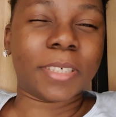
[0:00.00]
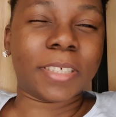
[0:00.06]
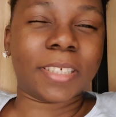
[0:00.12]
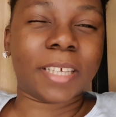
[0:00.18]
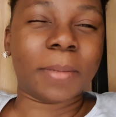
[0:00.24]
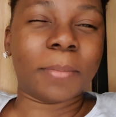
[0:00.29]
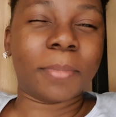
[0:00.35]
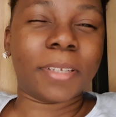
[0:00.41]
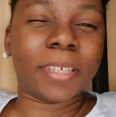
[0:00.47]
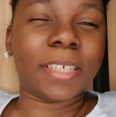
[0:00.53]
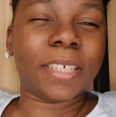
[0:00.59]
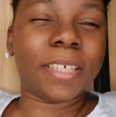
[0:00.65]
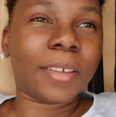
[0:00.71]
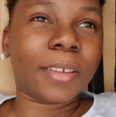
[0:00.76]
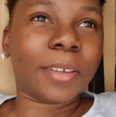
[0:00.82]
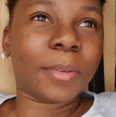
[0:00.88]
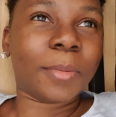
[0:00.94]
assembly
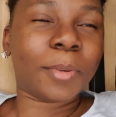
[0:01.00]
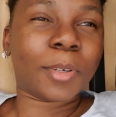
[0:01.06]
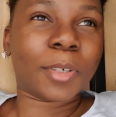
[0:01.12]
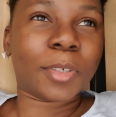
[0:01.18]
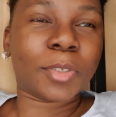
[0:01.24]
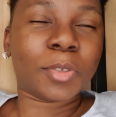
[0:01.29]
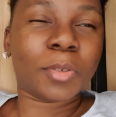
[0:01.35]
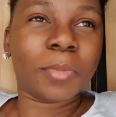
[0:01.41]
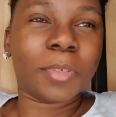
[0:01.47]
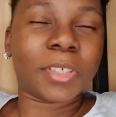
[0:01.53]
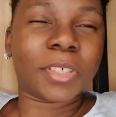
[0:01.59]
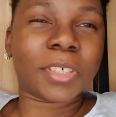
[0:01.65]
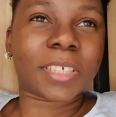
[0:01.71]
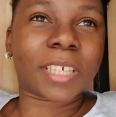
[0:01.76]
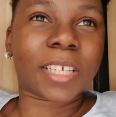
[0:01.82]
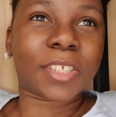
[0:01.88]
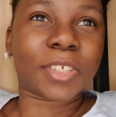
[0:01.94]
because normally it
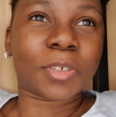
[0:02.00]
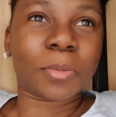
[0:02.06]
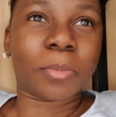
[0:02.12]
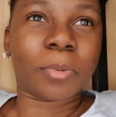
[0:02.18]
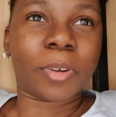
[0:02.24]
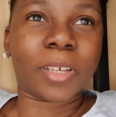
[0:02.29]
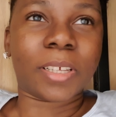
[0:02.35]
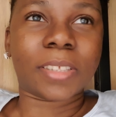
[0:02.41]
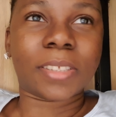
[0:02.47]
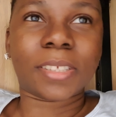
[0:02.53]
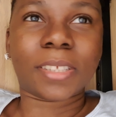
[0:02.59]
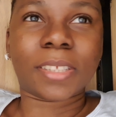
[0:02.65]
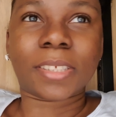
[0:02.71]
just gets your brain